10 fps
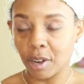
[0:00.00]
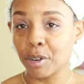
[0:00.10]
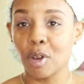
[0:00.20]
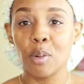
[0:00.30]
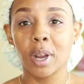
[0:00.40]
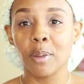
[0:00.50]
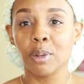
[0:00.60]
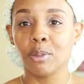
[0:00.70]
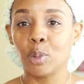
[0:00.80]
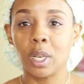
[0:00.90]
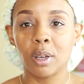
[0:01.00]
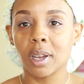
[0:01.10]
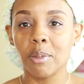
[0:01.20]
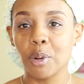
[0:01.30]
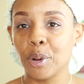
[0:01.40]
I don't know what I'm what look
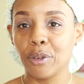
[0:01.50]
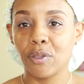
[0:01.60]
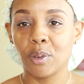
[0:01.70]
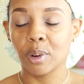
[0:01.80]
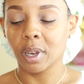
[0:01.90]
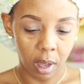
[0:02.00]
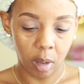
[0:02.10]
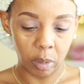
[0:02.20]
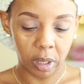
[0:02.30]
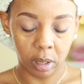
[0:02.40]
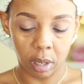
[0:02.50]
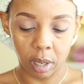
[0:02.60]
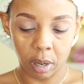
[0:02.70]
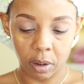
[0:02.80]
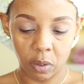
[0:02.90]
I'm going for. I'm gonna
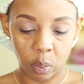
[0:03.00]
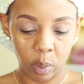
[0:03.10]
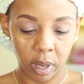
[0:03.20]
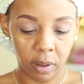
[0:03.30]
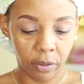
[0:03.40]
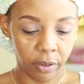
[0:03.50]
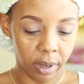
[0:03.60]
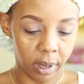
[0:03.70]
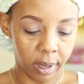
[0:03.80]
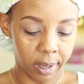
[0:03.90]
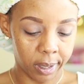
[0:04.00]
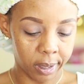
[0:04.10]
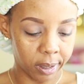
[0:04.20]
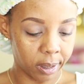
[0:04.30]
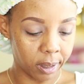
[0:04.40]
start off with
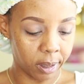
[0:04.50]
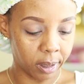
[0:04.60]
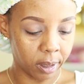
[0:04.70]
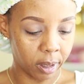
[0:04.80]
uh